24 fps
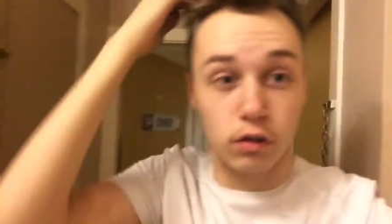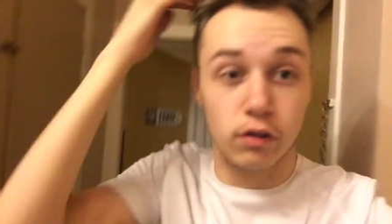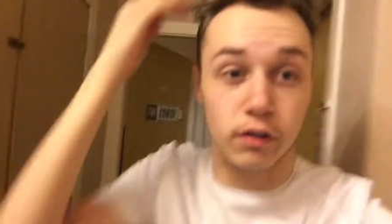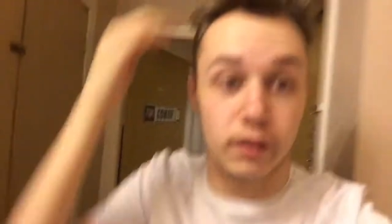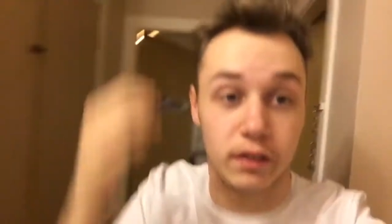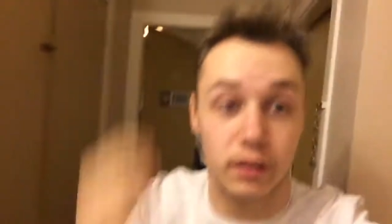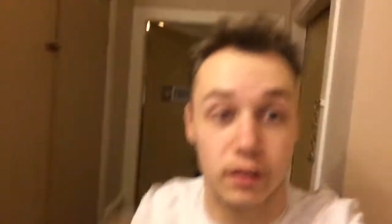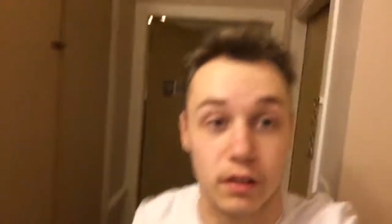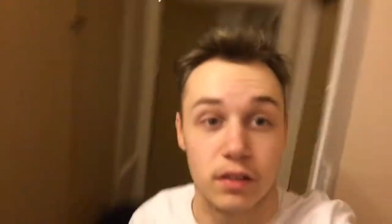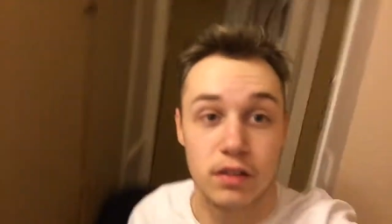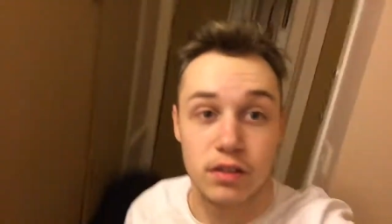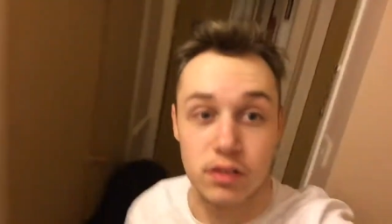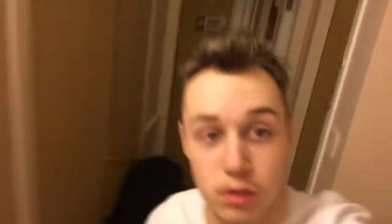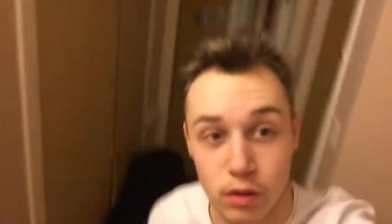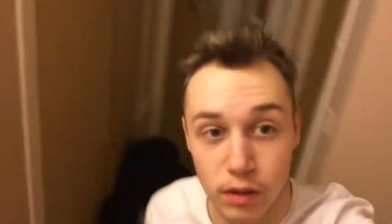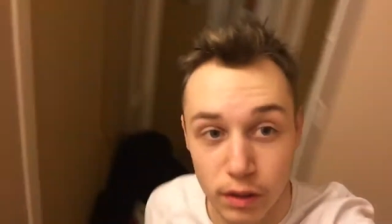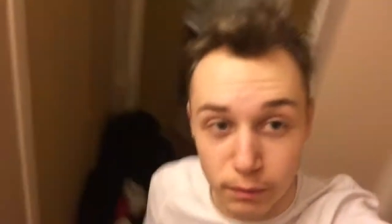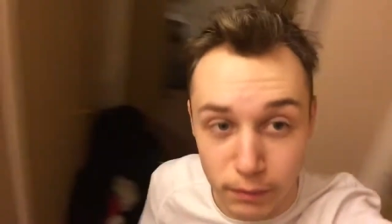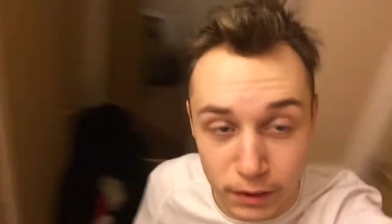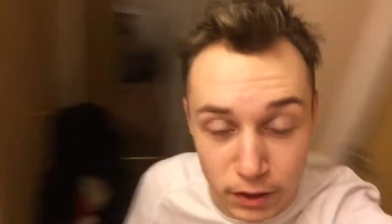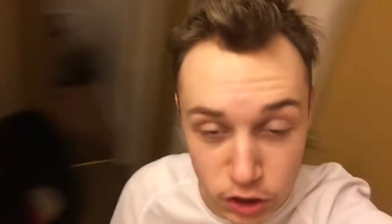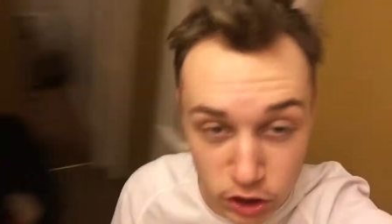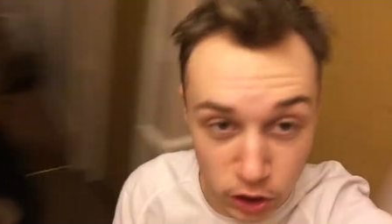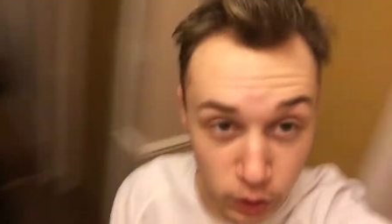Right, so
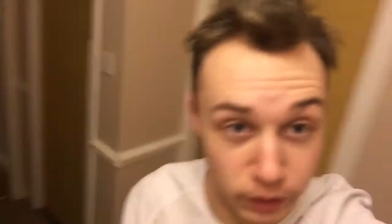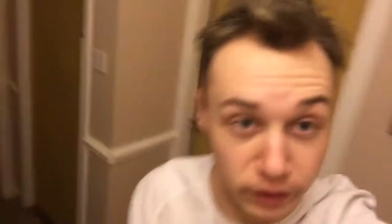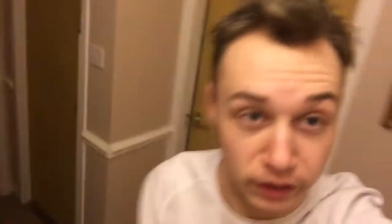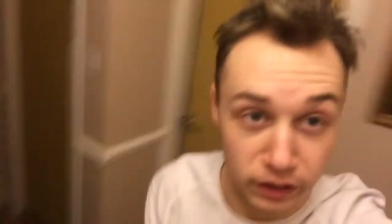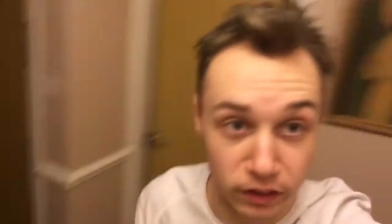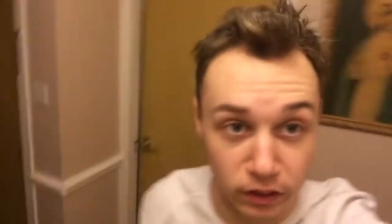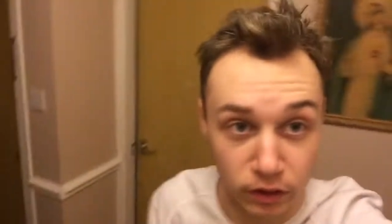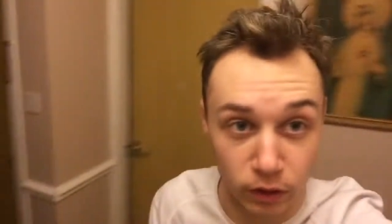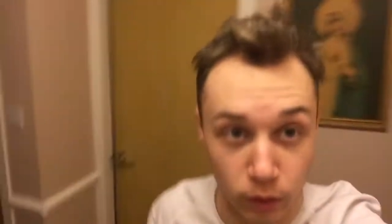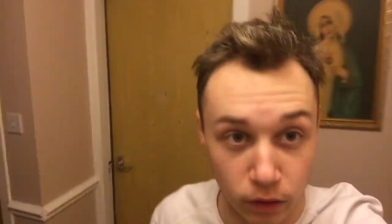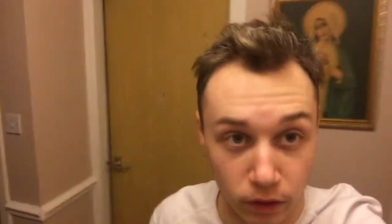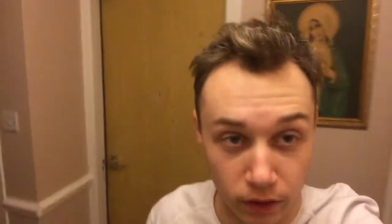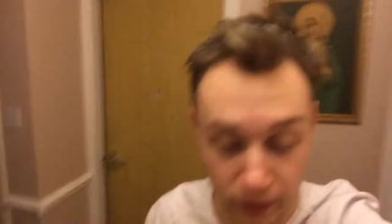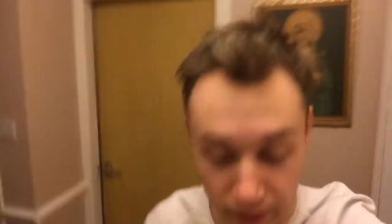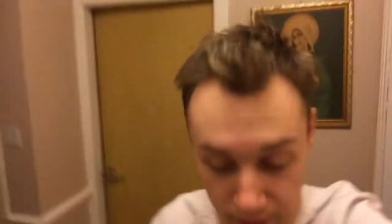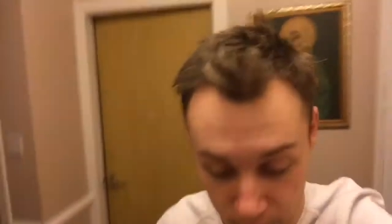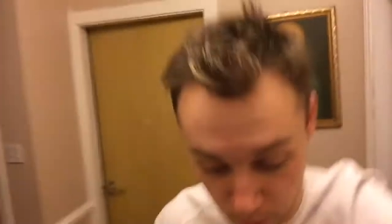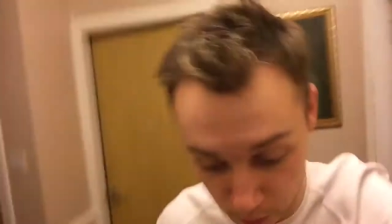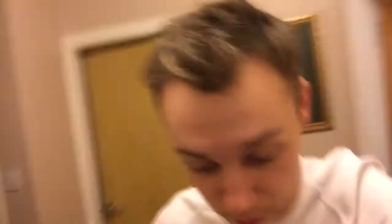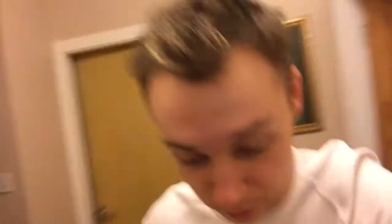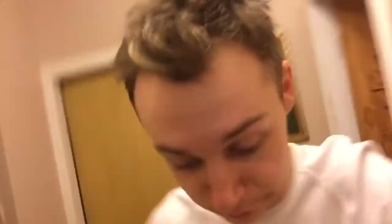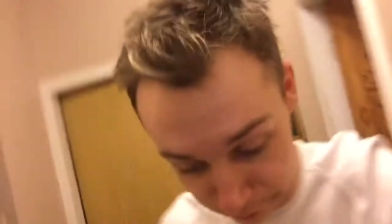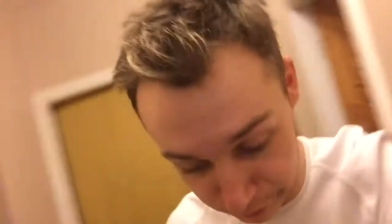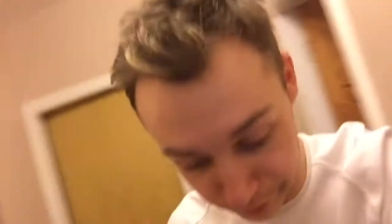I'm the Johnny in the door and
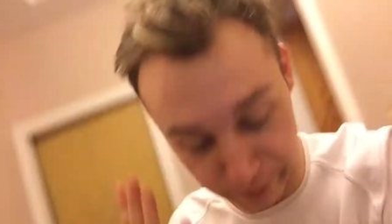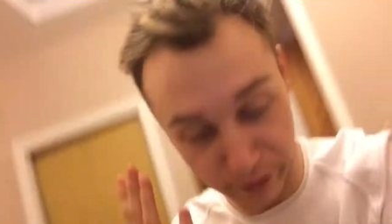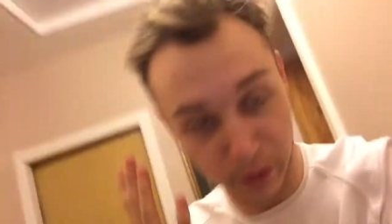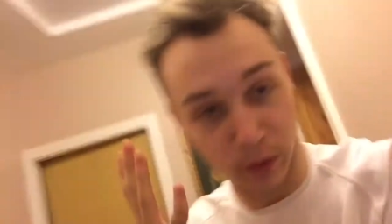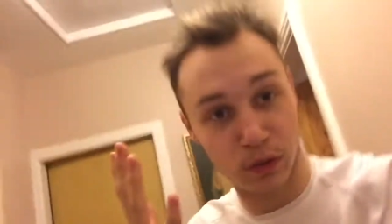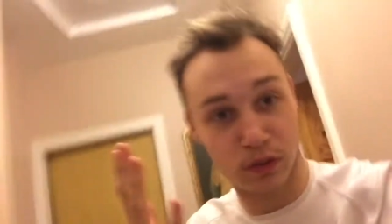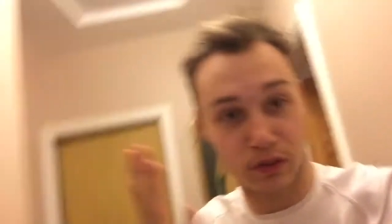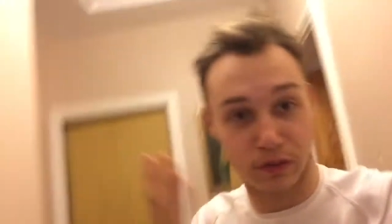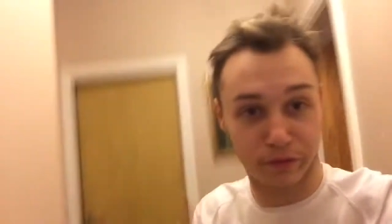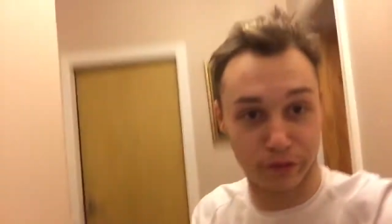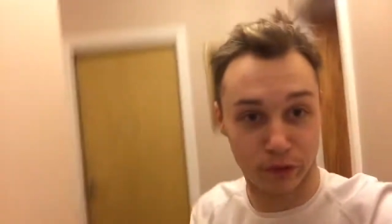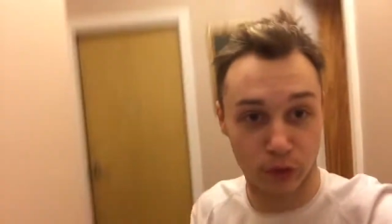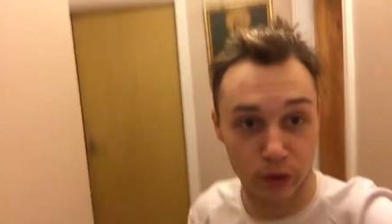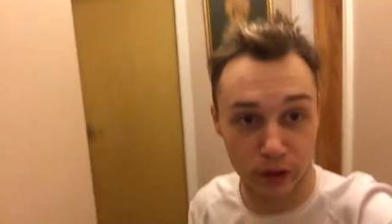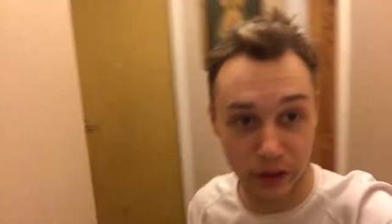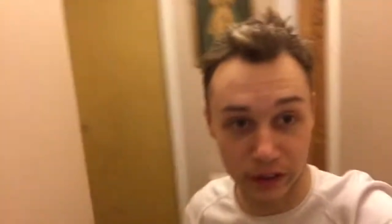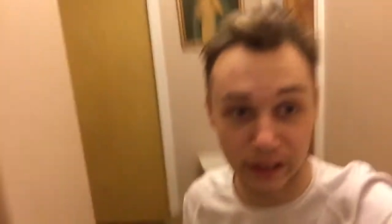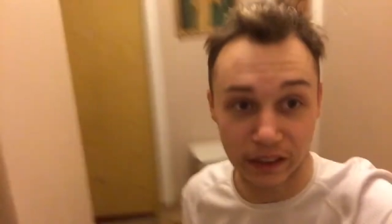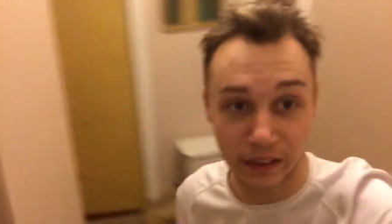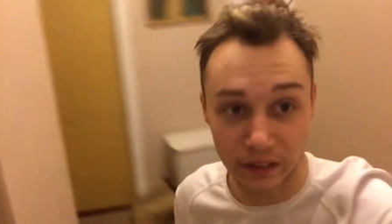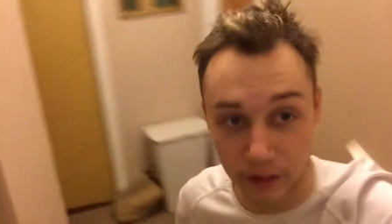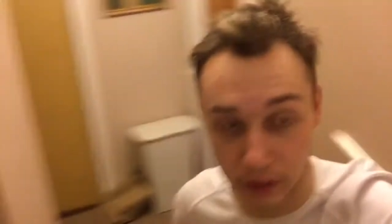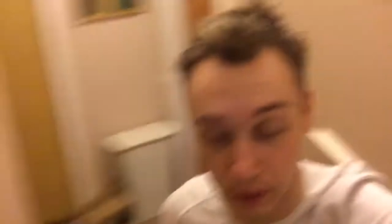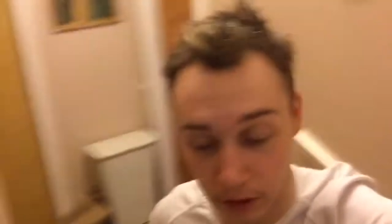I have to focus on what I
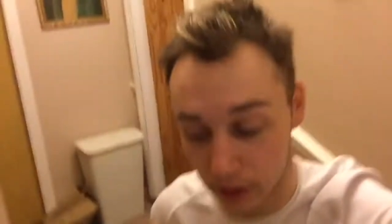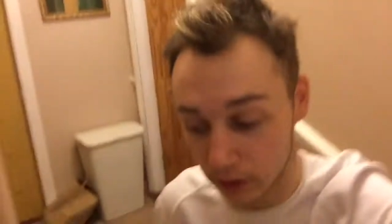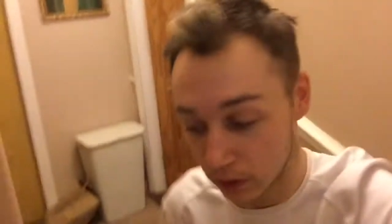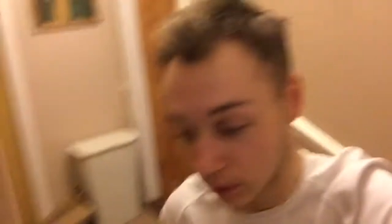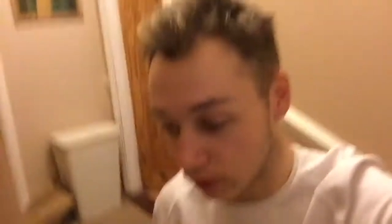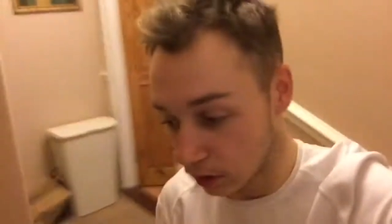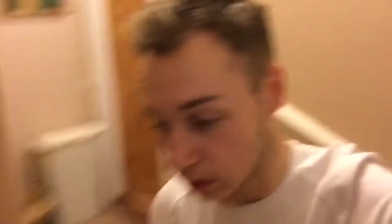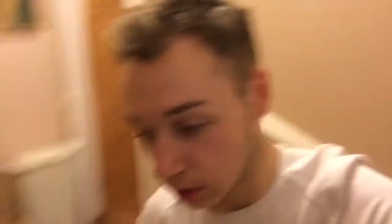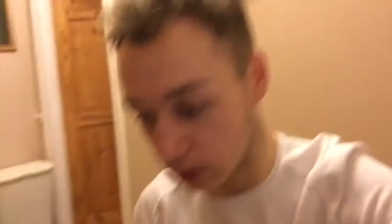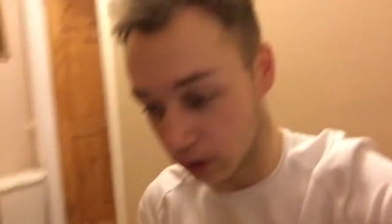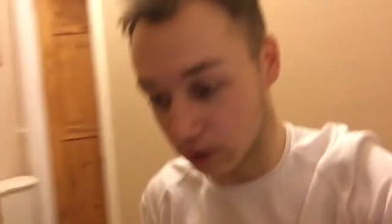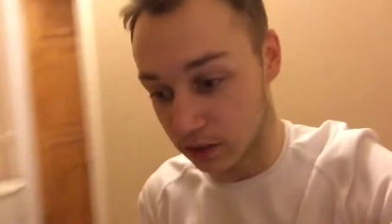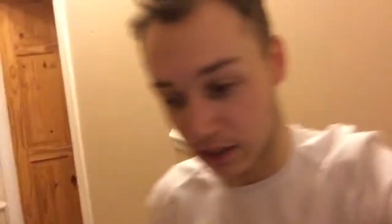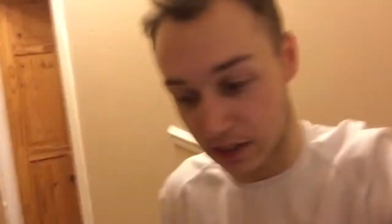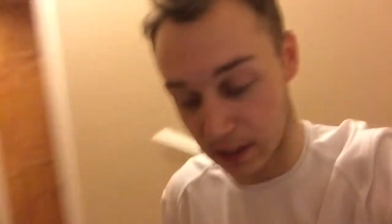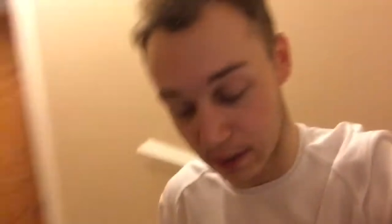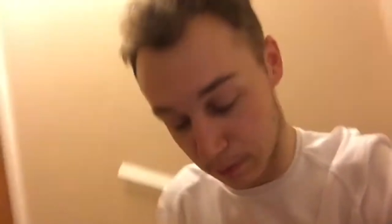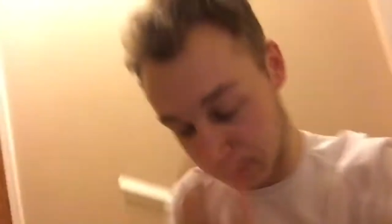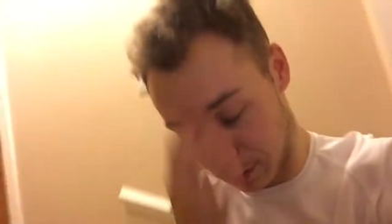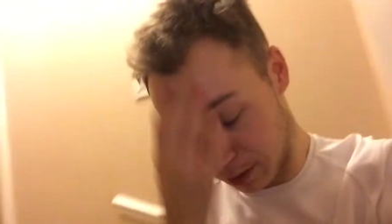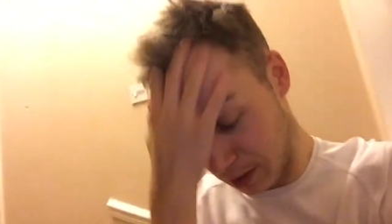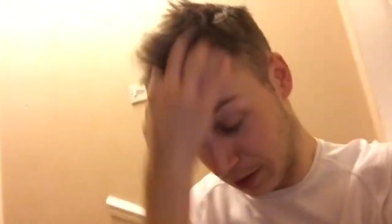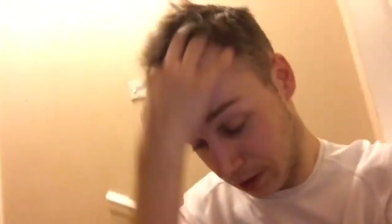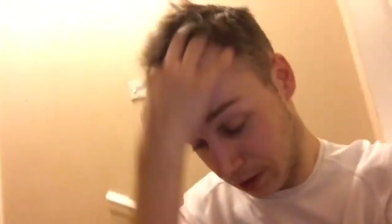need because um,